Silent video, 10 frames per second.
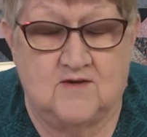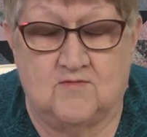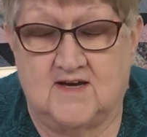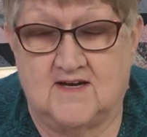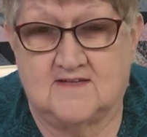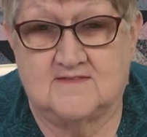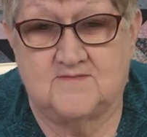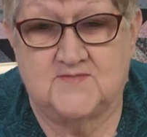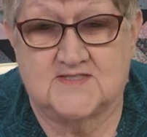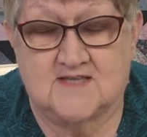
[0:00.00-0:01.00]
Well,
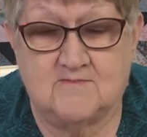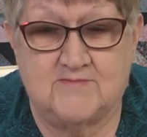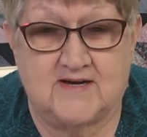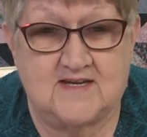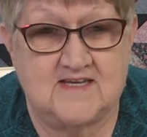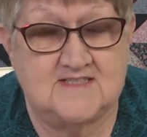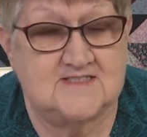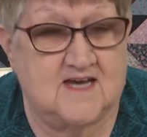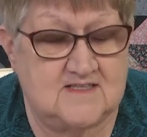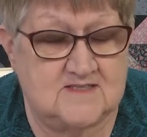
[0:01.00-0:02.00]
somebody
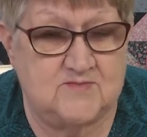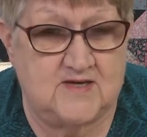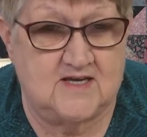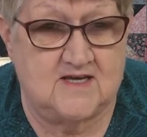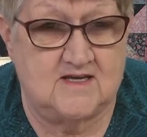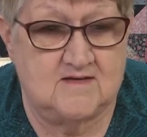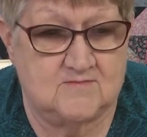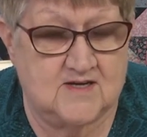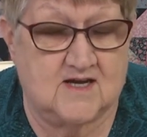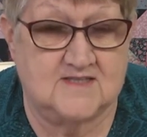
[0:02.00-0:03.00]
said to me
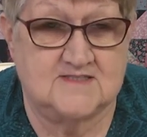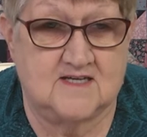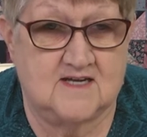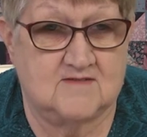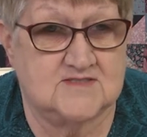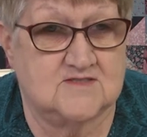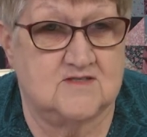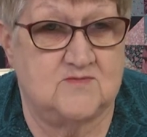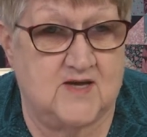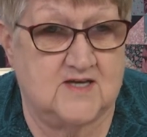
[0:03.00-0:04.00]
when I said I was going
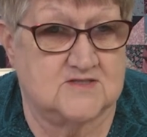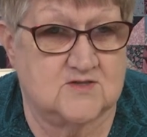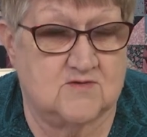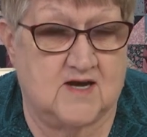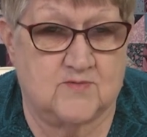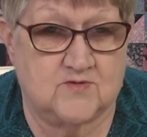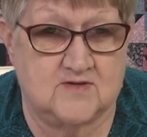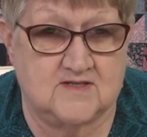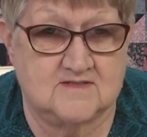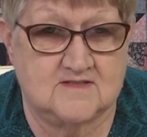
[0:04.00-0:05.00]
to make a scrap
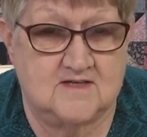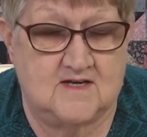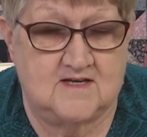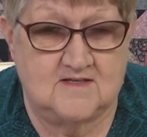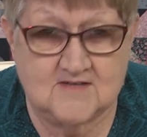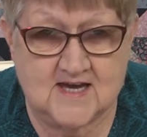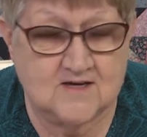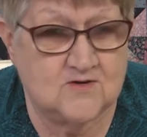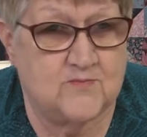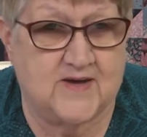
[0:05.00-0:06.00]
quilt, you
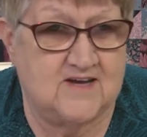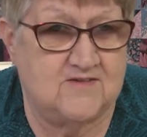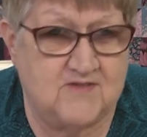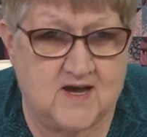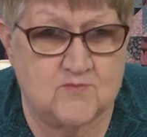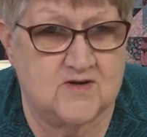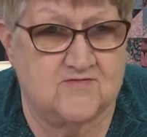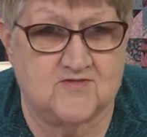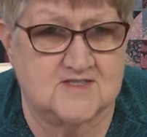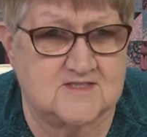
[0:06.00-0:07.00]
can't go buy fabric
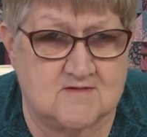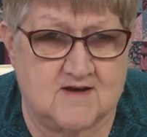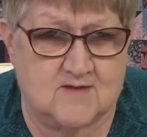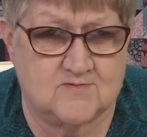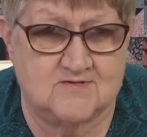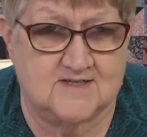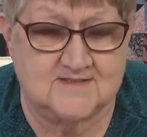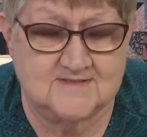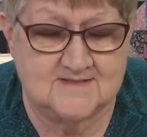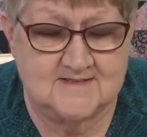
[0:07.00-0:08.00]
for a scrap
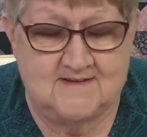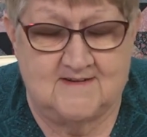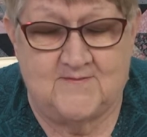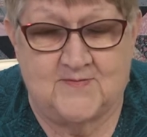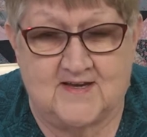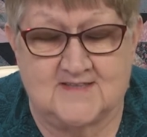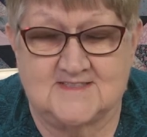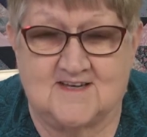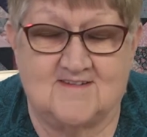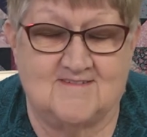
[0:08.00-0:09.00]
quilt. And
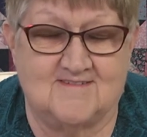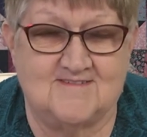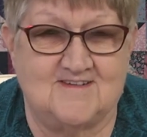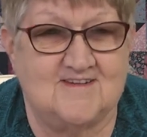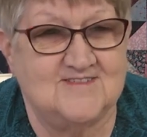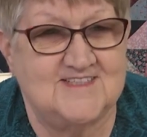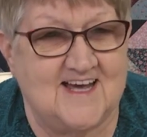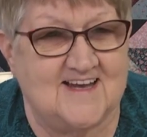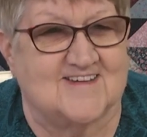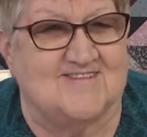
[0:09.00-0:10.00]
so you don't
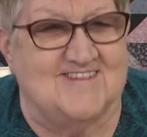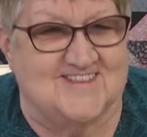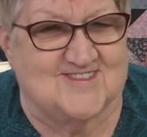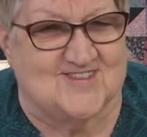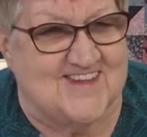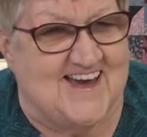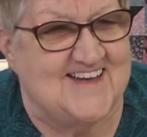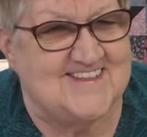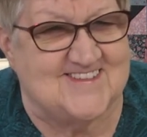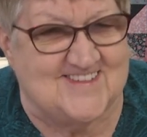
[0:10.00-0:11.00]
tell a quilter
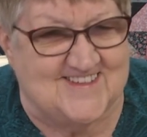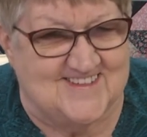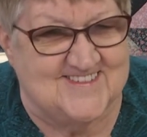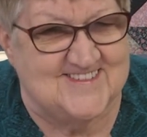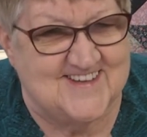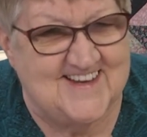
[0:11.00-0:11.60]
that, do you?